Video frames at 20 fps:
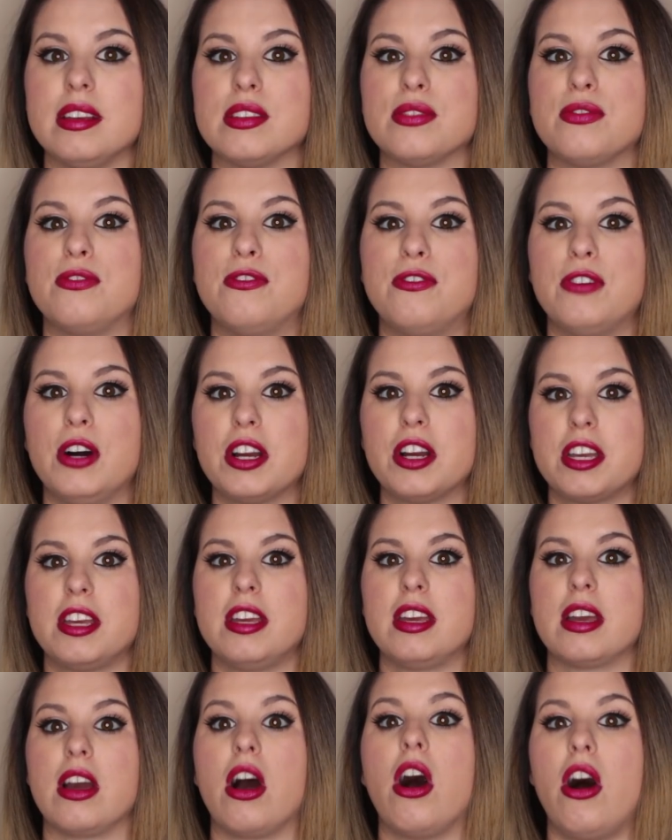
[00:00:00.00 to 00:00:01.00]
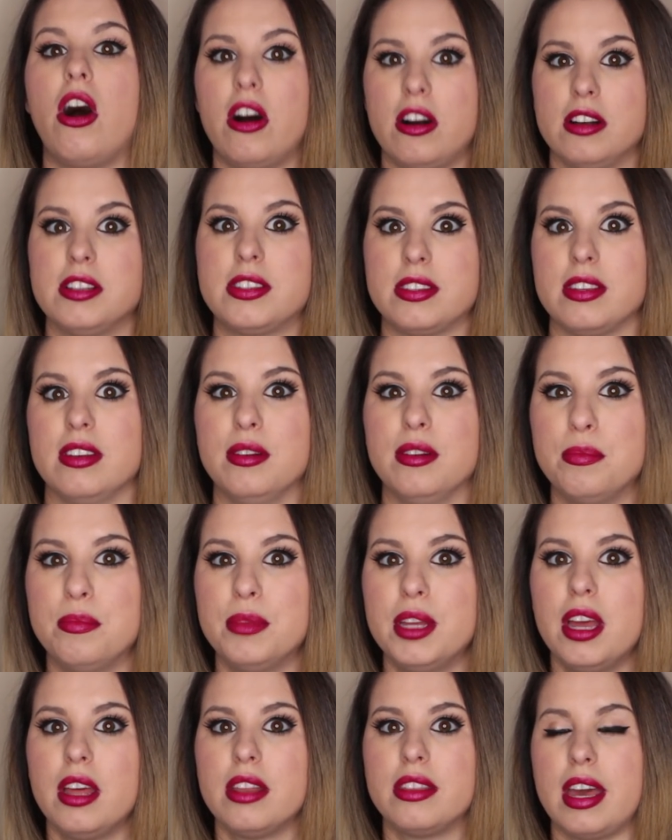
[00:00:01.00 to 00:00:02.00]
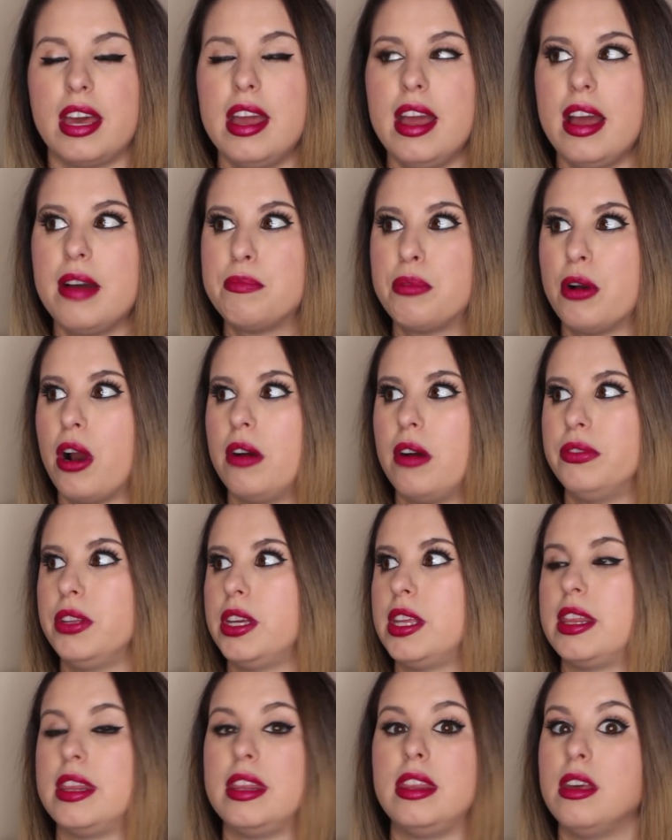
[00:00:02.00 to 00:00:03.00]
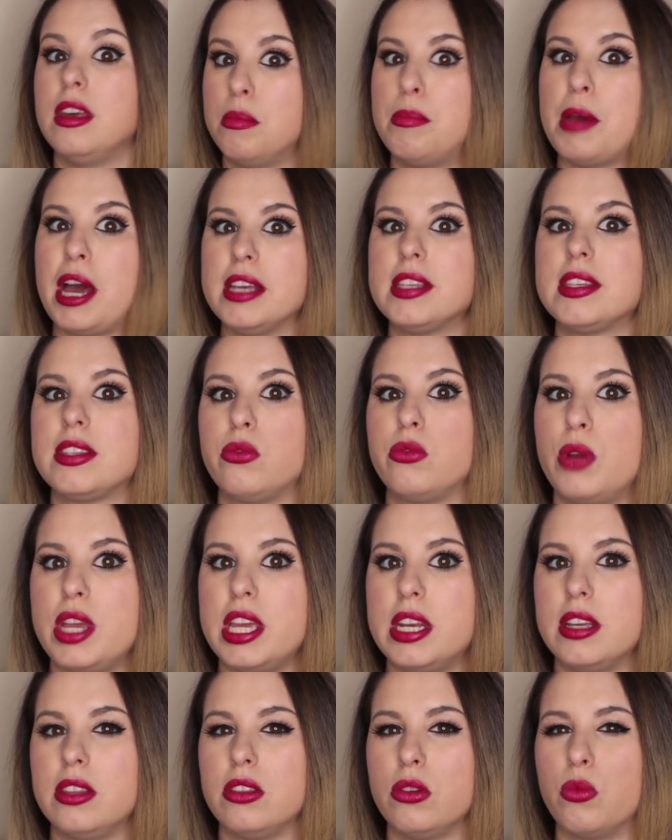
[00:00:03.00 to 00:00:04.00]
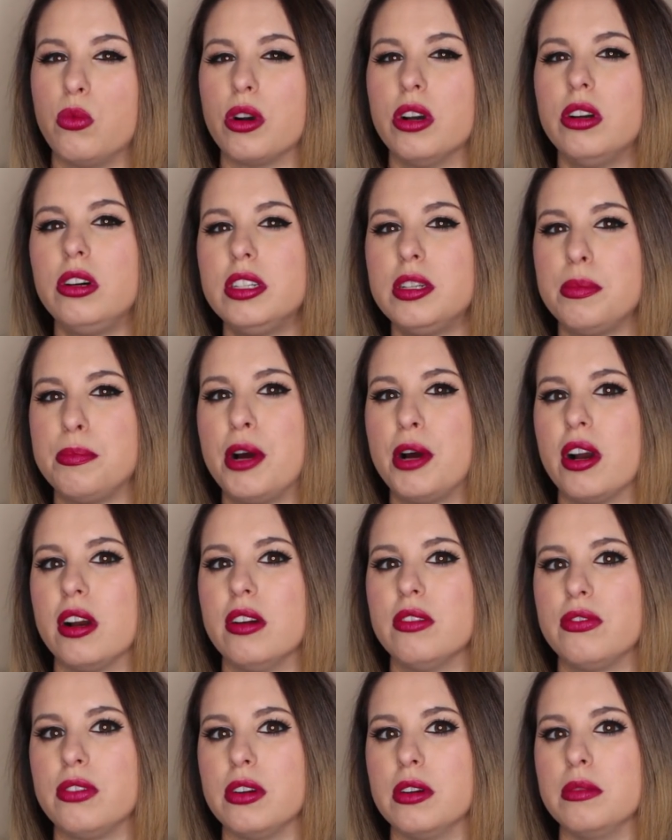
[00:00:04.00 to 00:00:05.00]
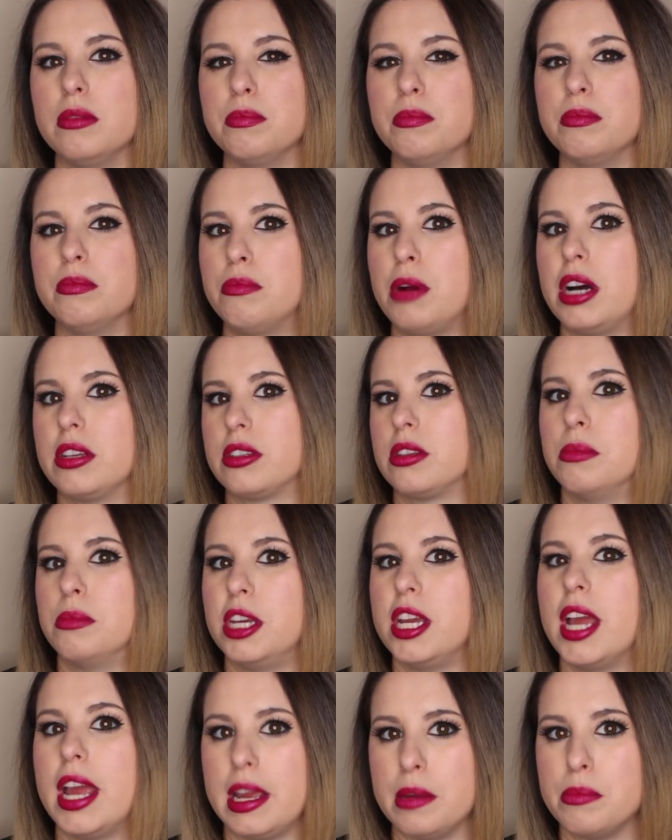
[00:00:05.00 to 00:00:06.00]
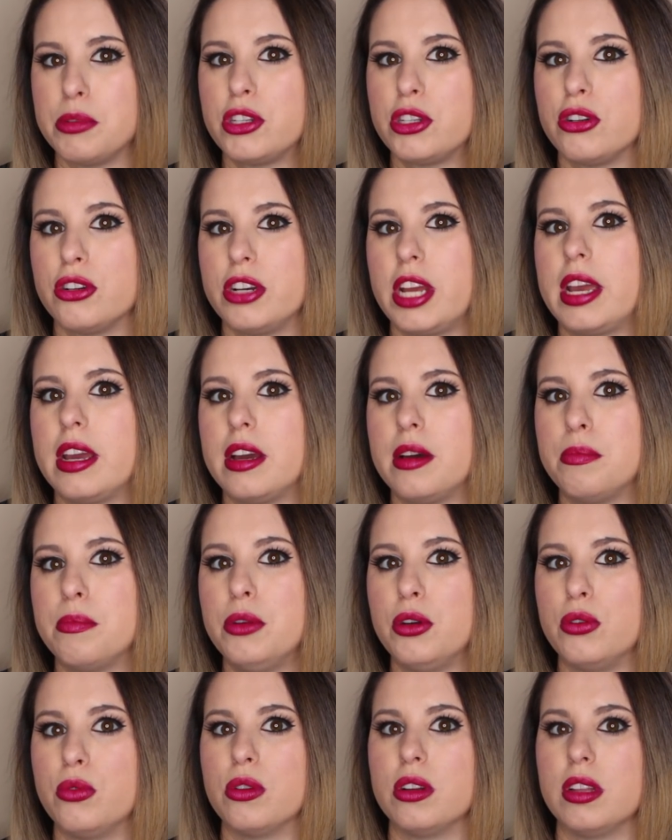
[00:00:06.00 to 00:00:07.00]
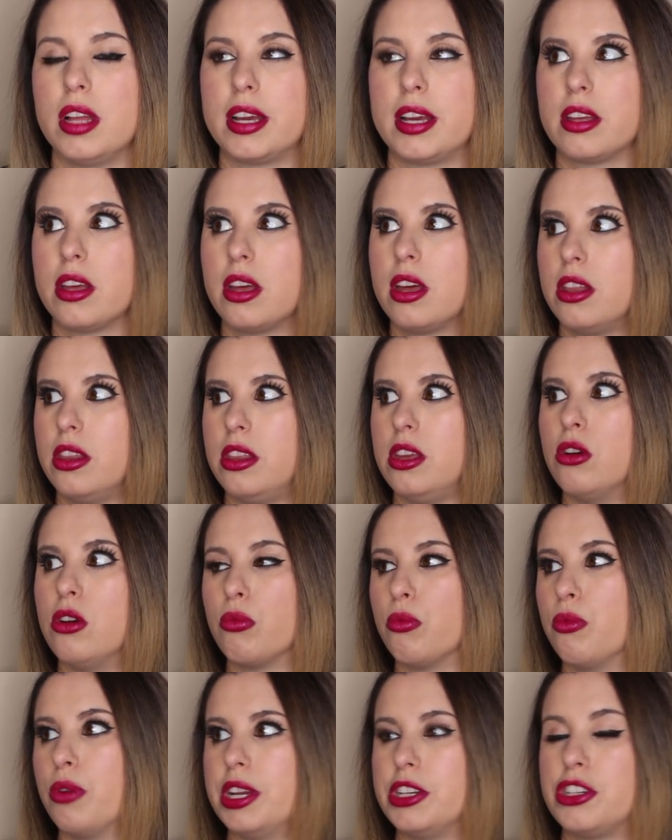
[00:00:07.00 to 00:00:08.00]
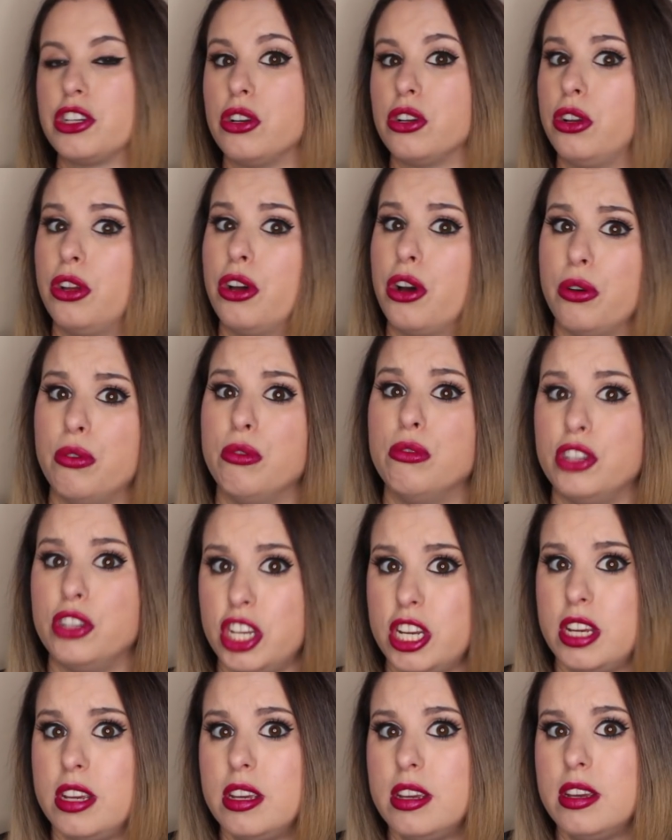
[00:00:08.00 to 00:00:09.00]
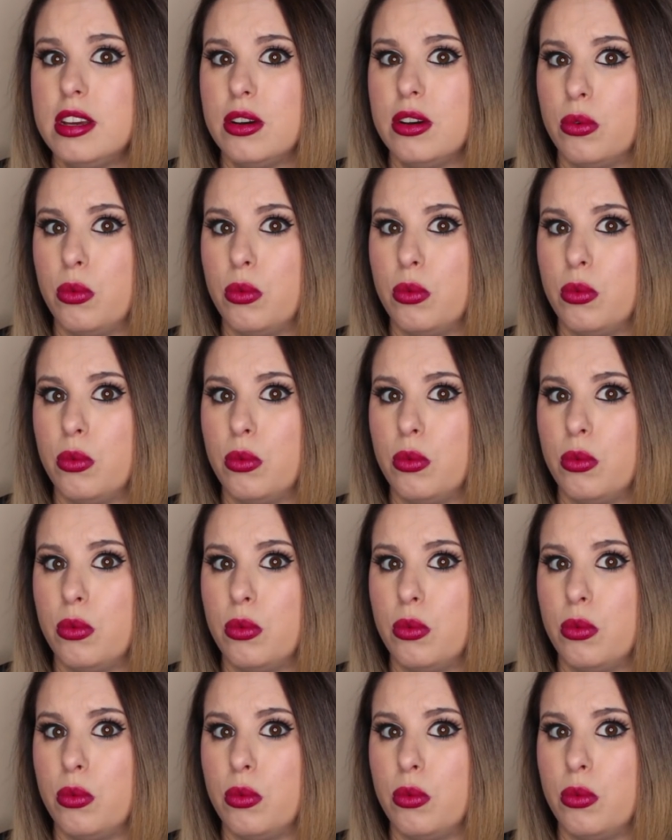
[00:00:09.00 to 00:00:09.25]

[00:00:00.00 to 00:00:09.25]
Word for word: is fucking awesome. They have probably the best weed in the world apart from possibly Amsterdam, who are like the original OG